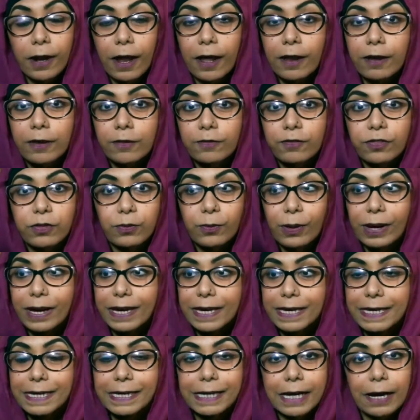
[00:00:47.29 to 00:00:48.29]
I love the way
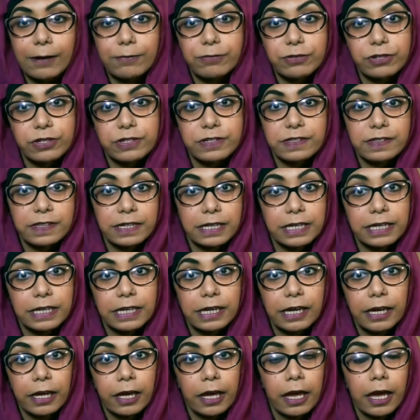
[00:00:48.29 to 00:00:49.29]
he captures
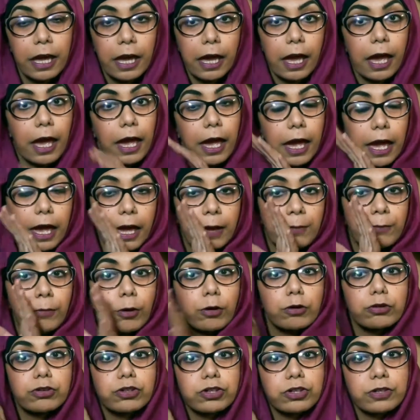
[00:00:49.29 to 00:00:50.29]
the
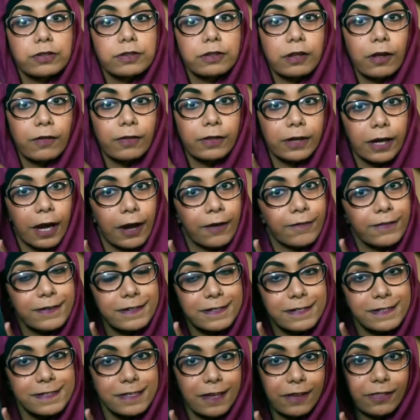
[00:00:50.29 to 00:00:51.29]
emotions of the characters.